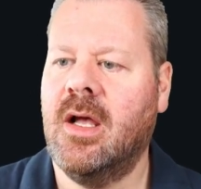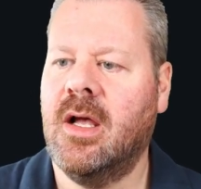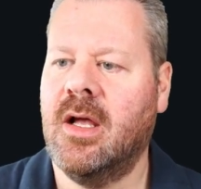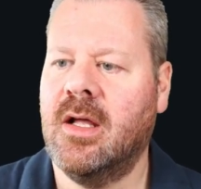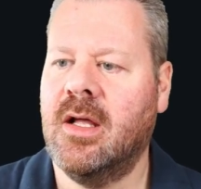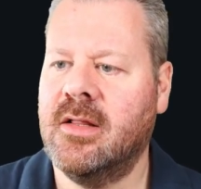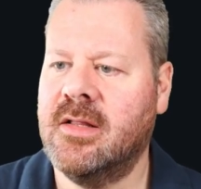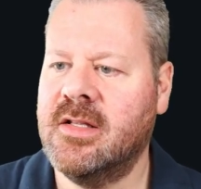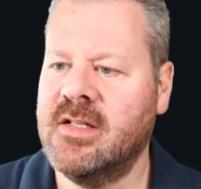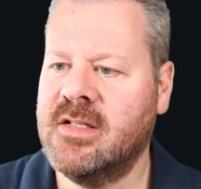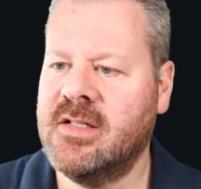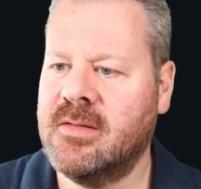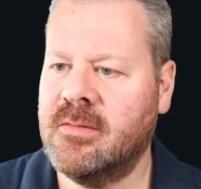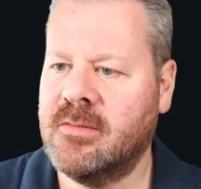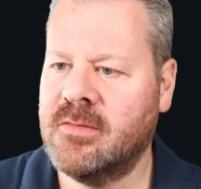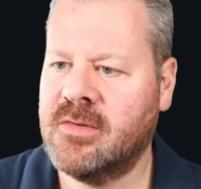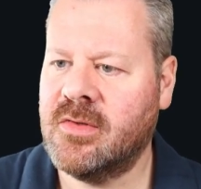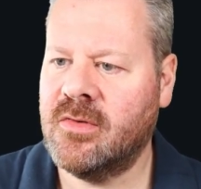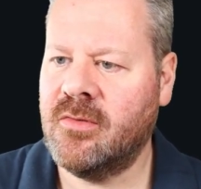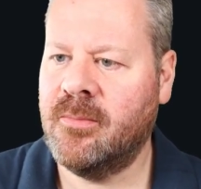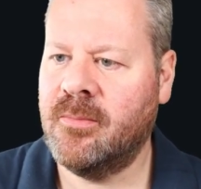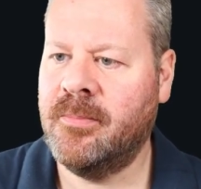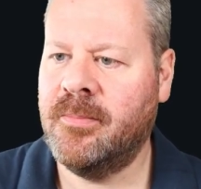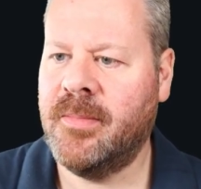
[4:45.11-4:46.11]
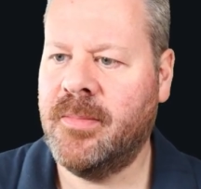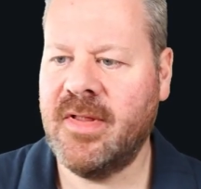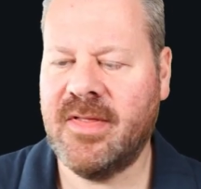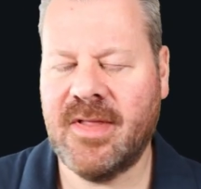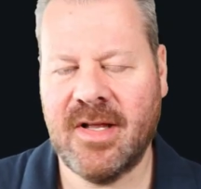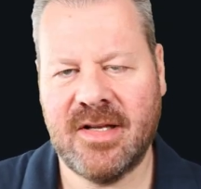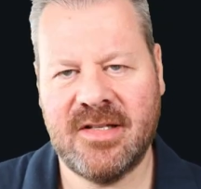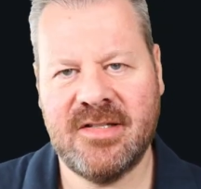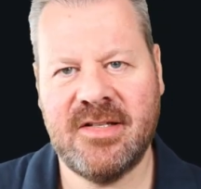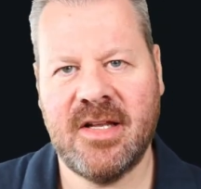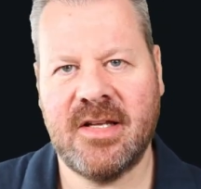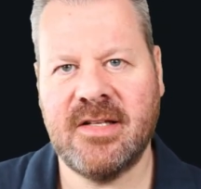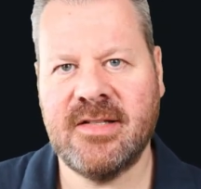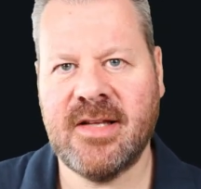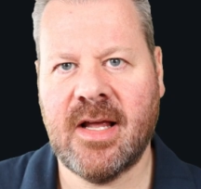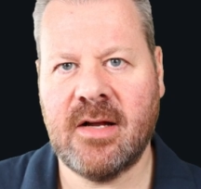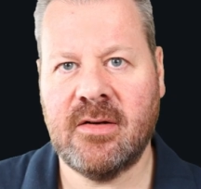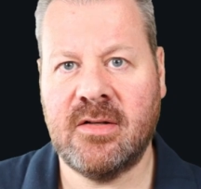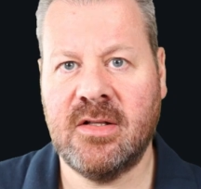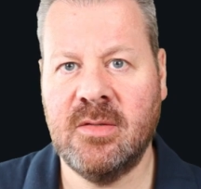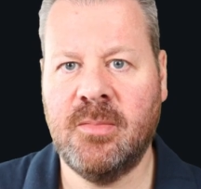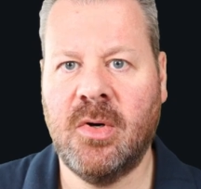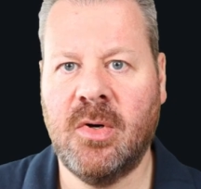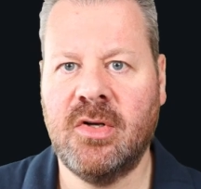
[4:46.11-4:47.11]
This sort of bit that sticks out
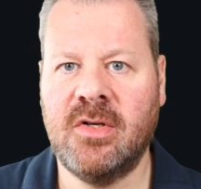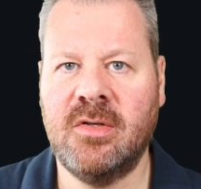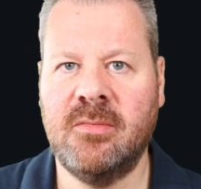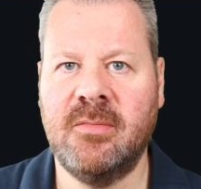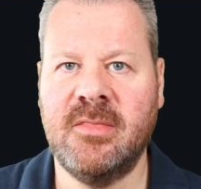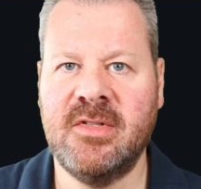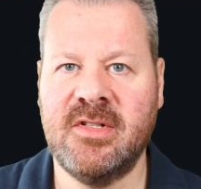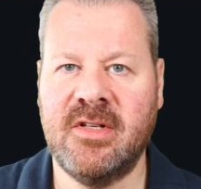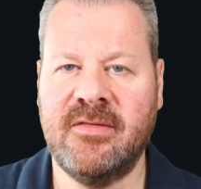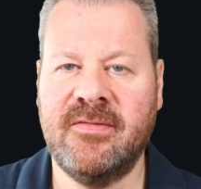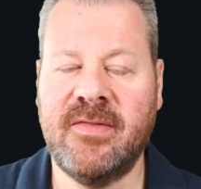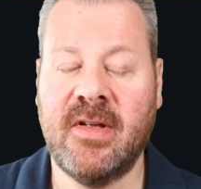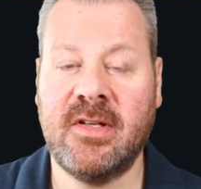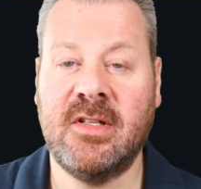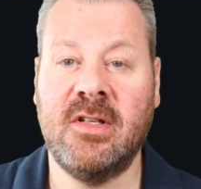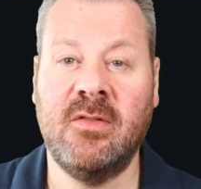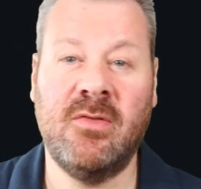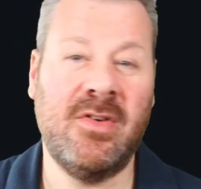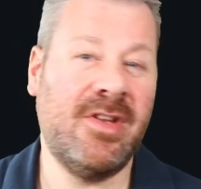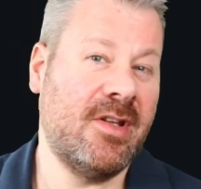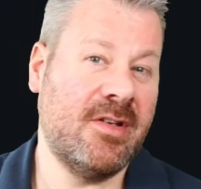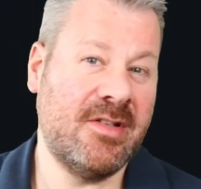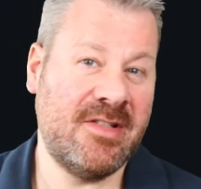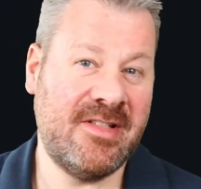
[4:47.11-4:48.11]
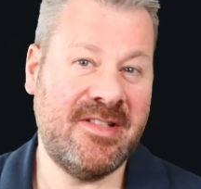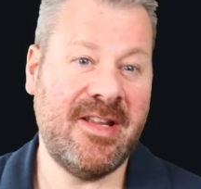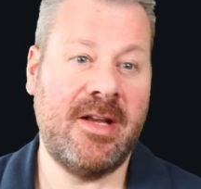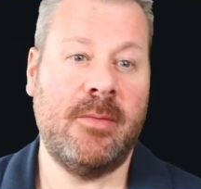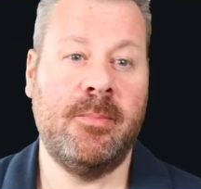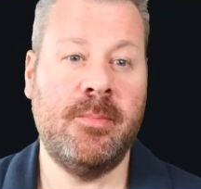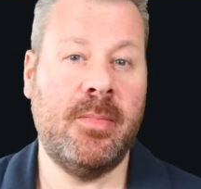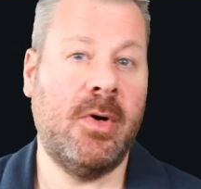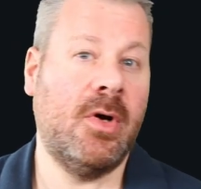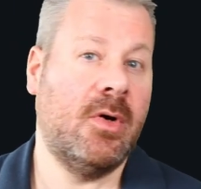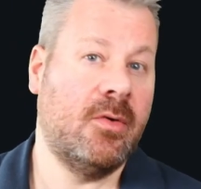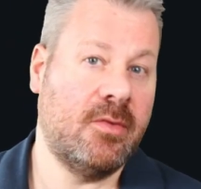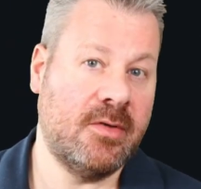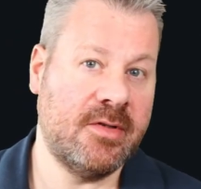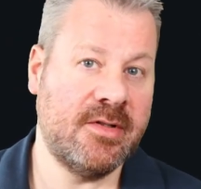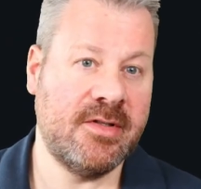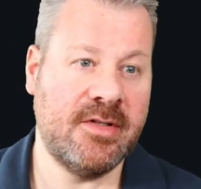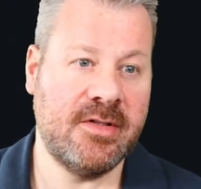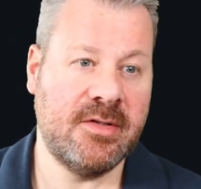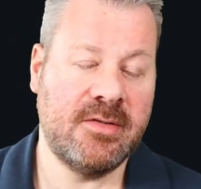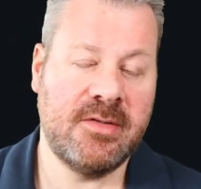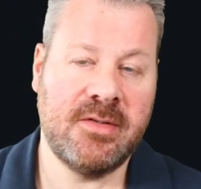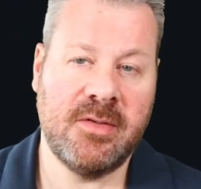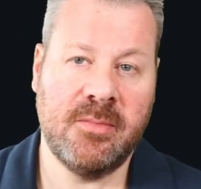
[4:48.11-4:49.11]
at the bottom is effectively your sit bones,
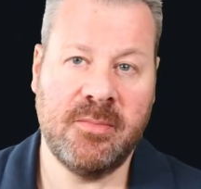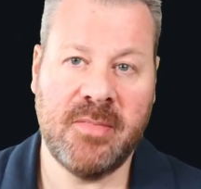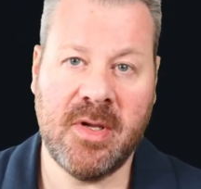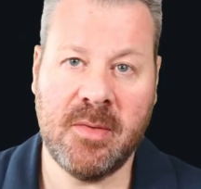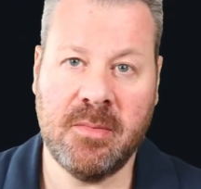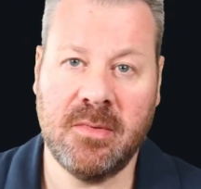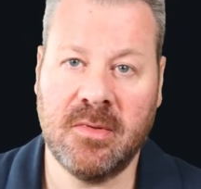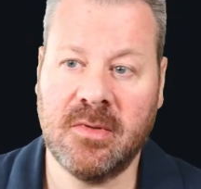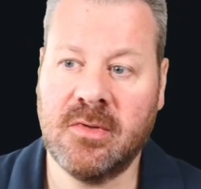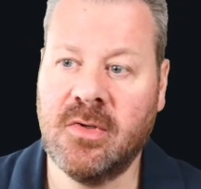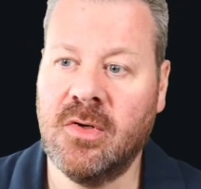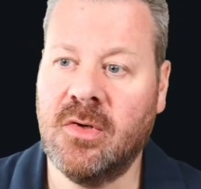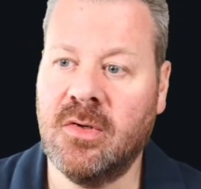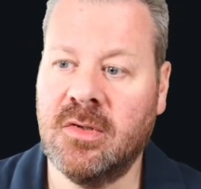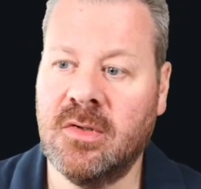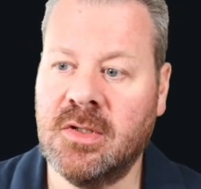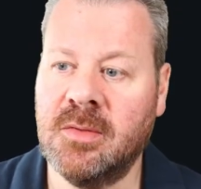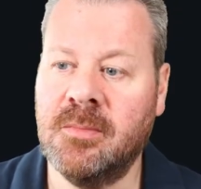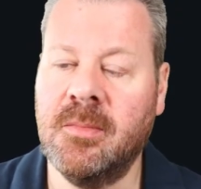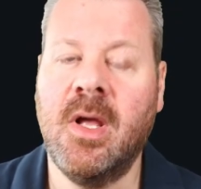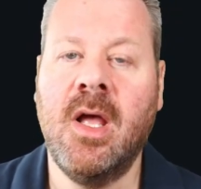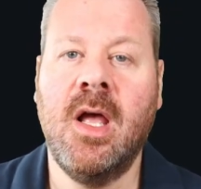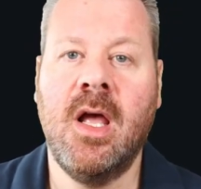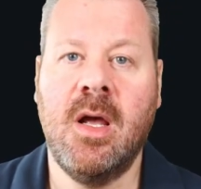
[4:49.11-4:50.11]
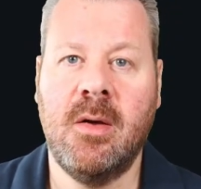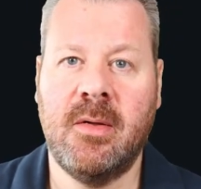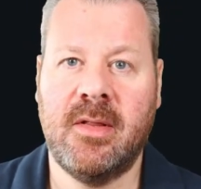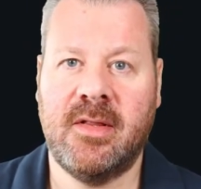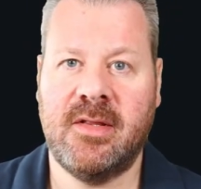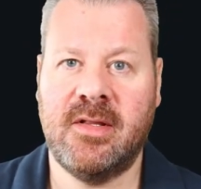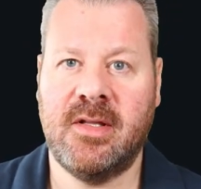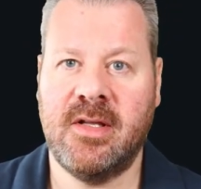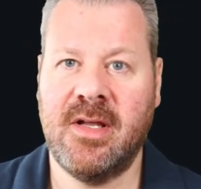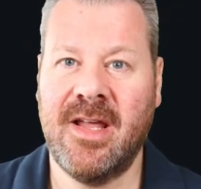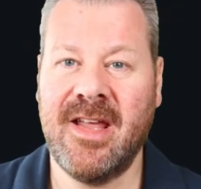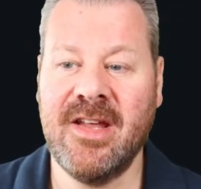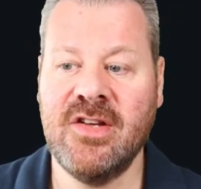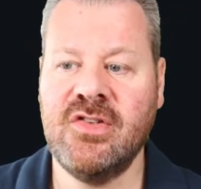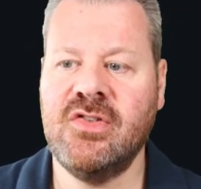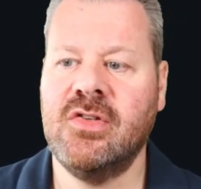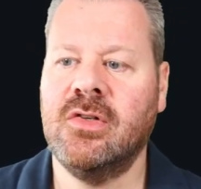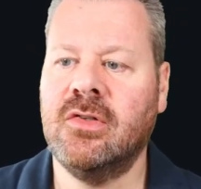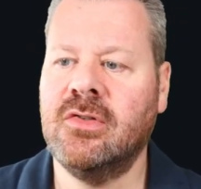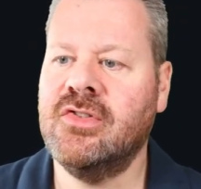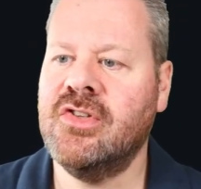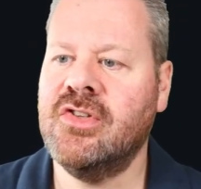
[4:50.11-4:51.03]
as some people call them, the ischial